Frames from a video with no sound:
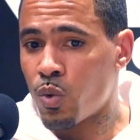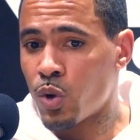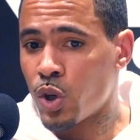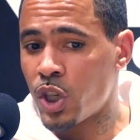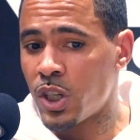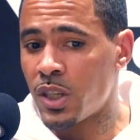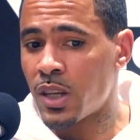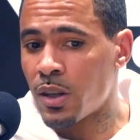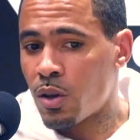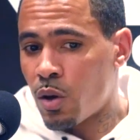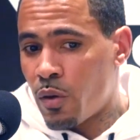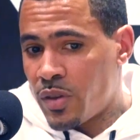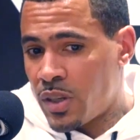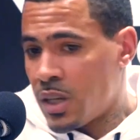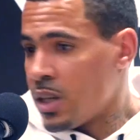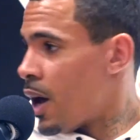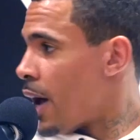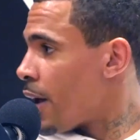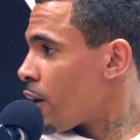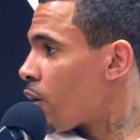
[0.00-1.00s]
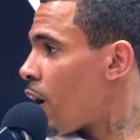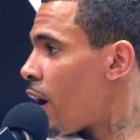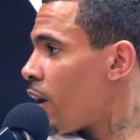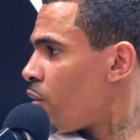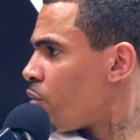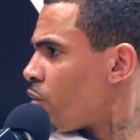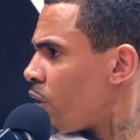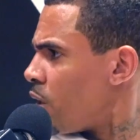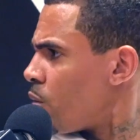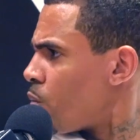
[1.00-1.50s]
She said, obviously, like, kind
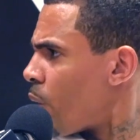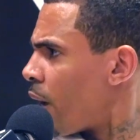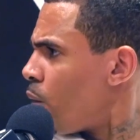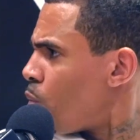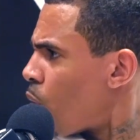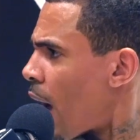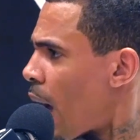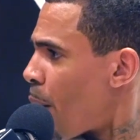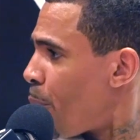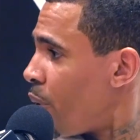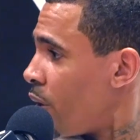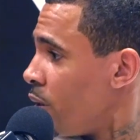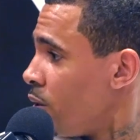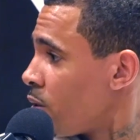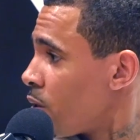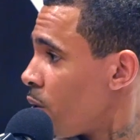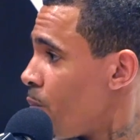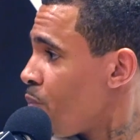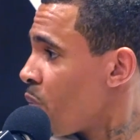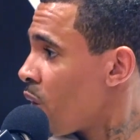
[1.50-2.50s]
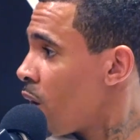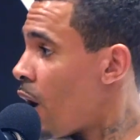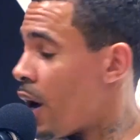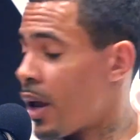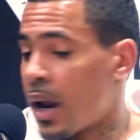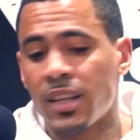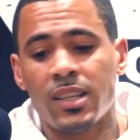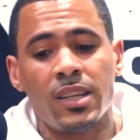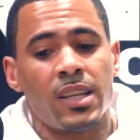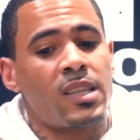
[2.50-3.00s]
of in a way, what happened? And
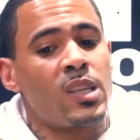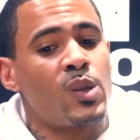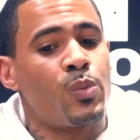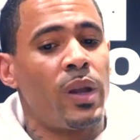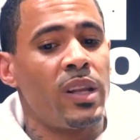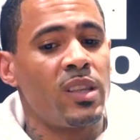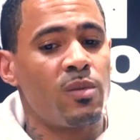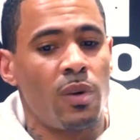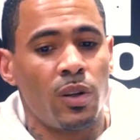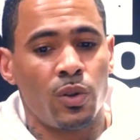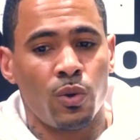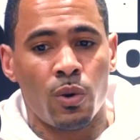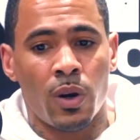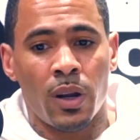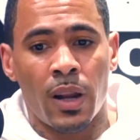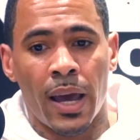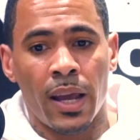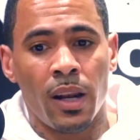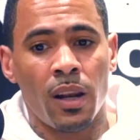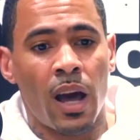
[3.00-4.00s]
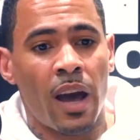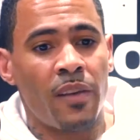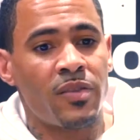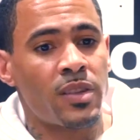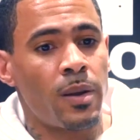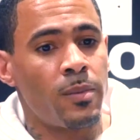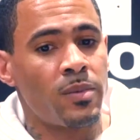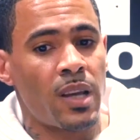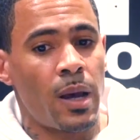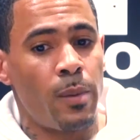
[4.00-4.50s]
I had to explain to my daughter that in life,
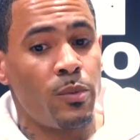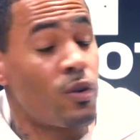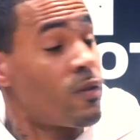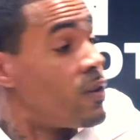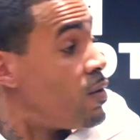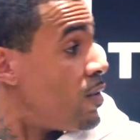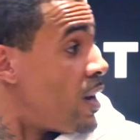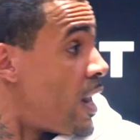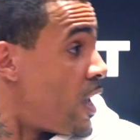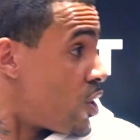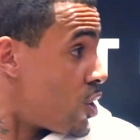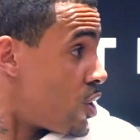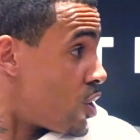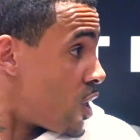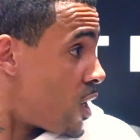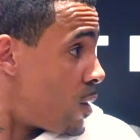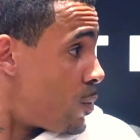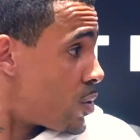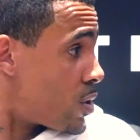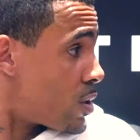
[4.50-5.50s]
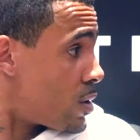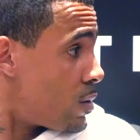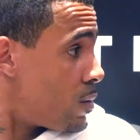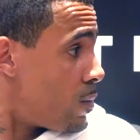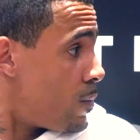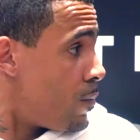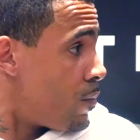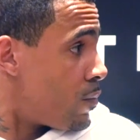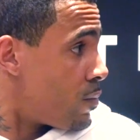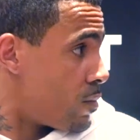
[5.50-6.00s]
sometimes you're in relationships.
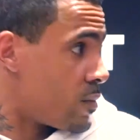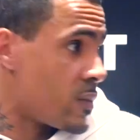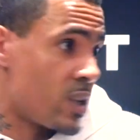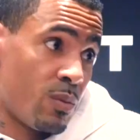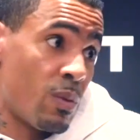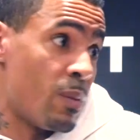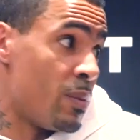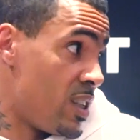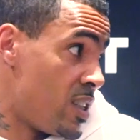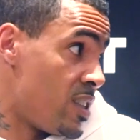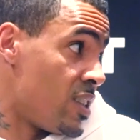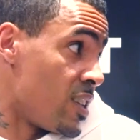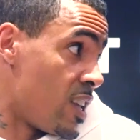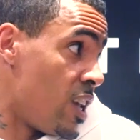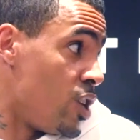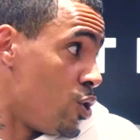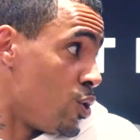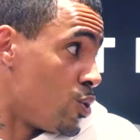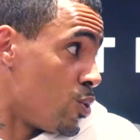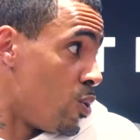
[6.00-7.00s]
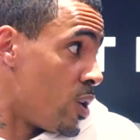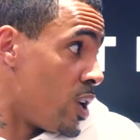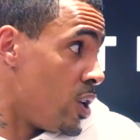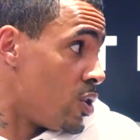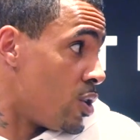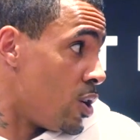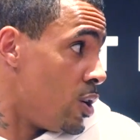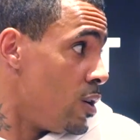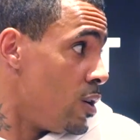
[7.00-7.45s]
Because remember, this is a kid you're talking to.